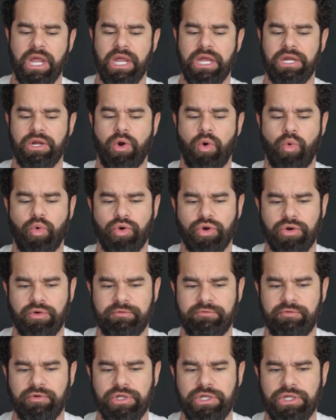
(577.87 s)
in order
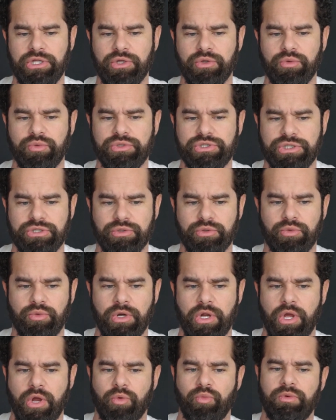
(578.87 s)
for you
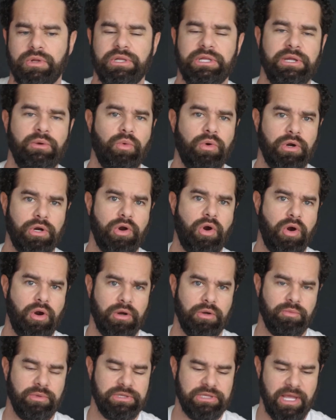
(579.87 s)
to really work
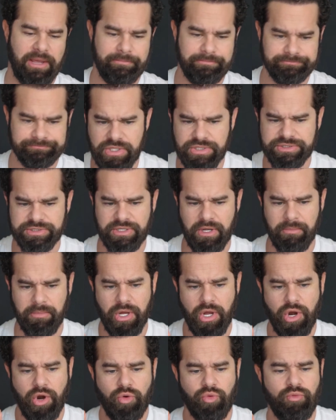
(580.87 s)
hard with them.
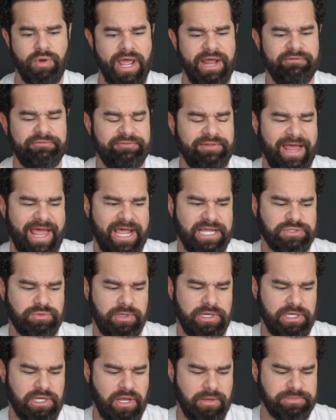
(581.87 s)
Some red flags
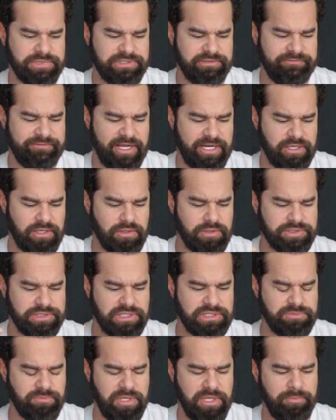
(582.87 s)
when it comes to vendors
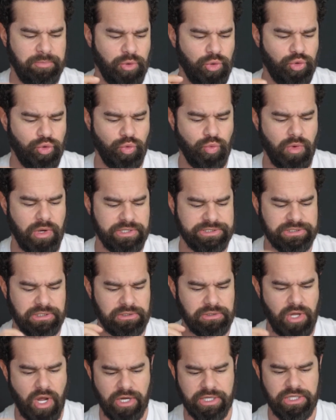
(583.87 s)
is people who want to
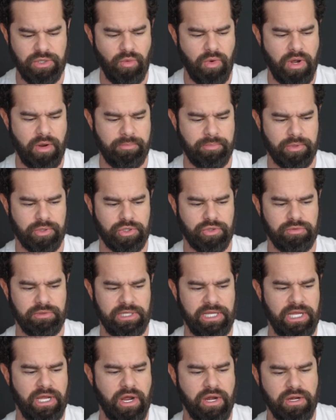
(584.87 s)
lock you up or
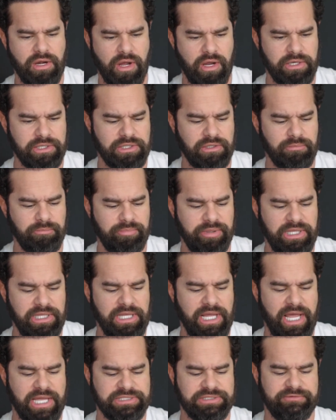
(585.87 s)
create a non
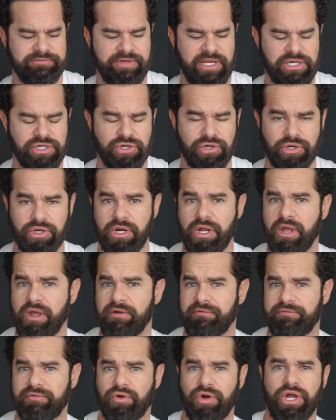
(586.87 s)
compete as a vendor
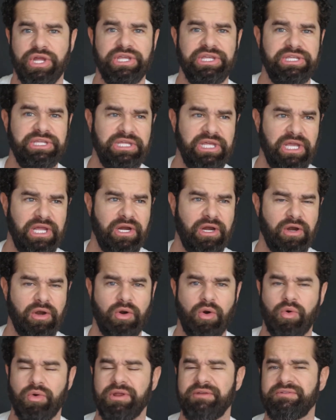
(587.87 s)
for a
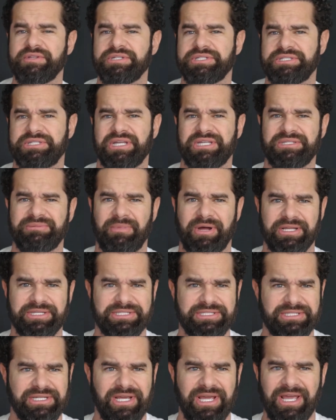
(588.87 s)
year or even 6
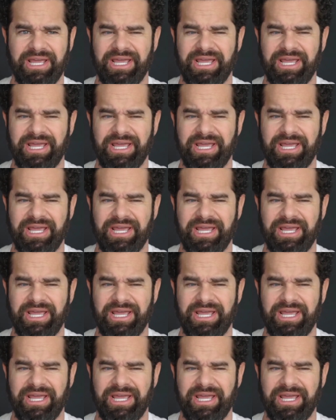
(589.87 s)
months.